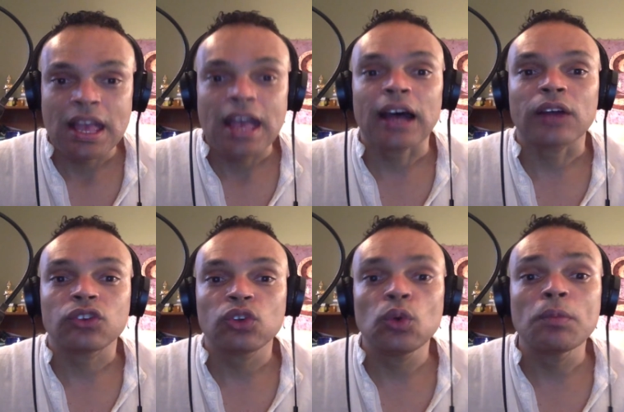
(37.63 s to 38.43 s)
How
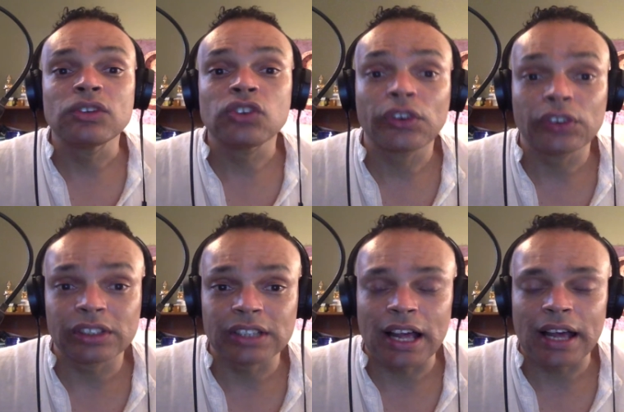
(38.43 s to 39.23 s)
to
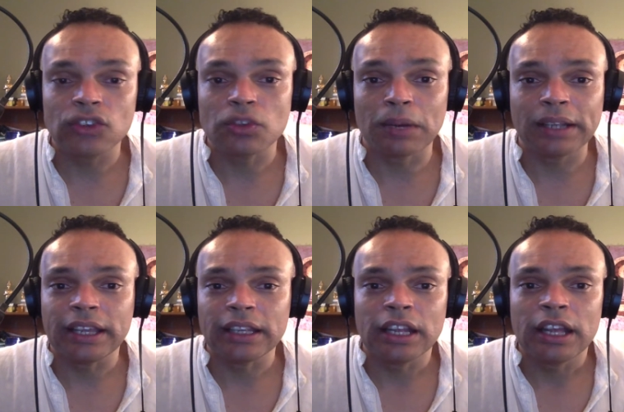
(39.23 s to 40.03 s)
materialize
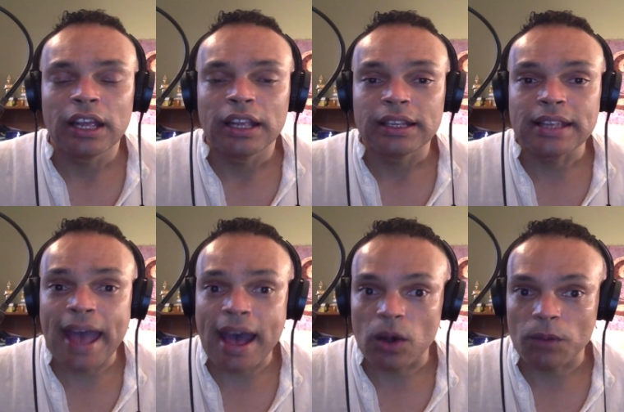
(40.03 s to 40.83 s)
money.
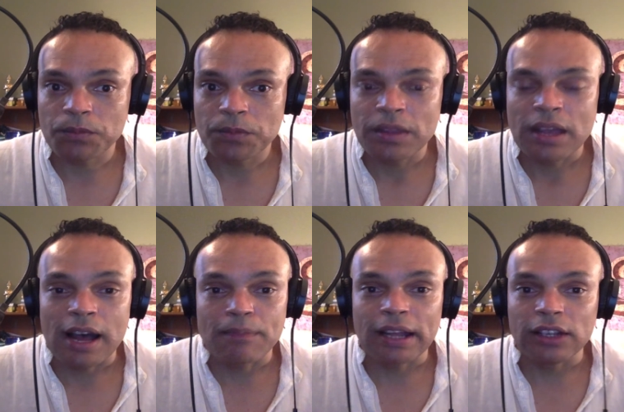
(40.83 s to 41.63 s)
Now,
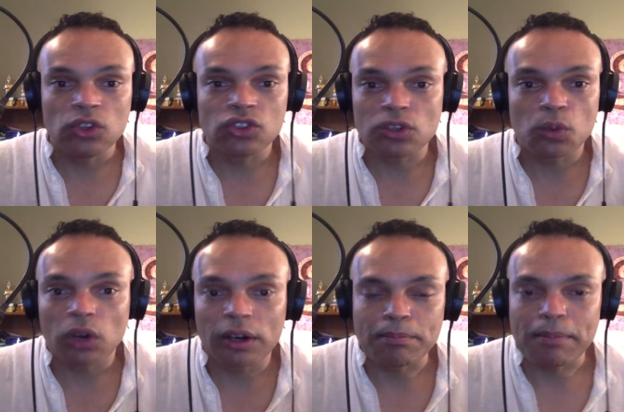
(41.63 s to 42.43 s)
I'm not using the
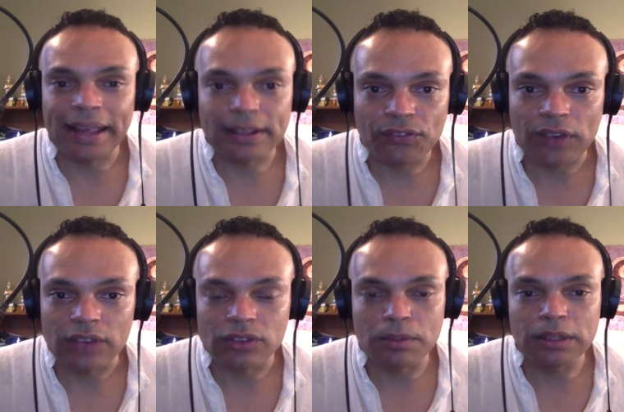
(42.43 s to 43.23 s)
word
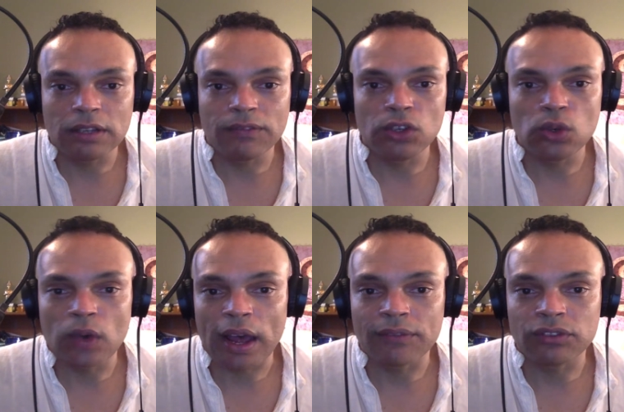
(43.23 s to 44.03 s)
manifest, and many of you
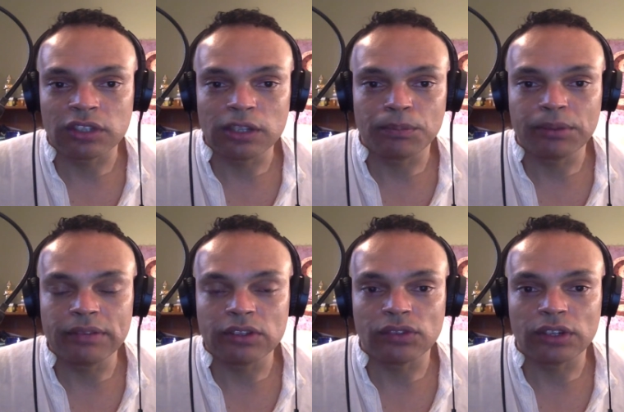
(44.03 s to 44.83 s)
have seen
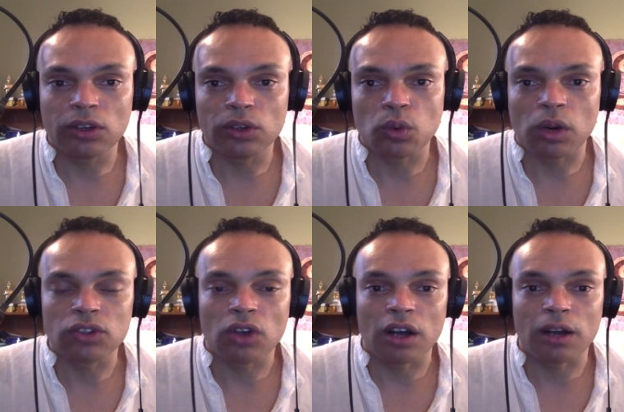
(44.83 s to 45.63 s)
previous videos where I
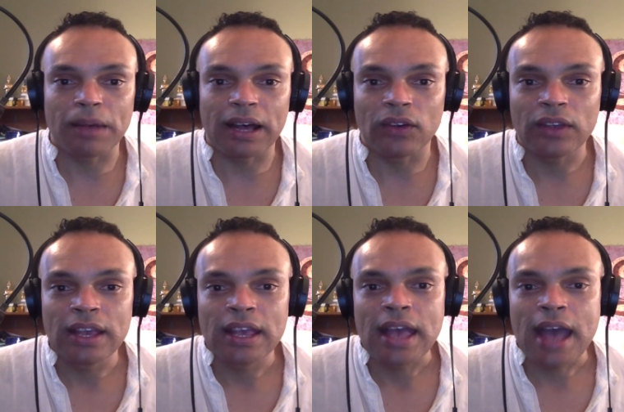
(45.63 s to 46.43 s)
talk about
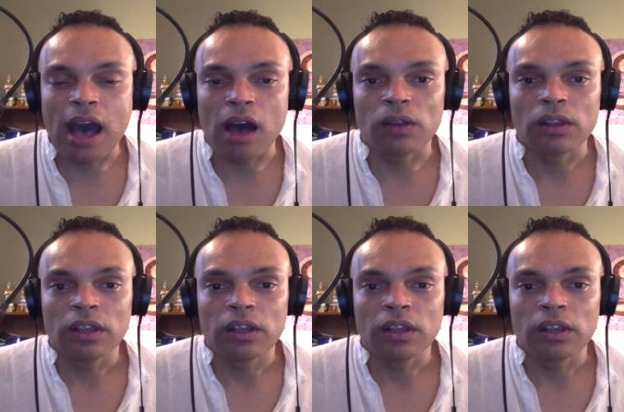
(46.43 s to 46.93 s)
how,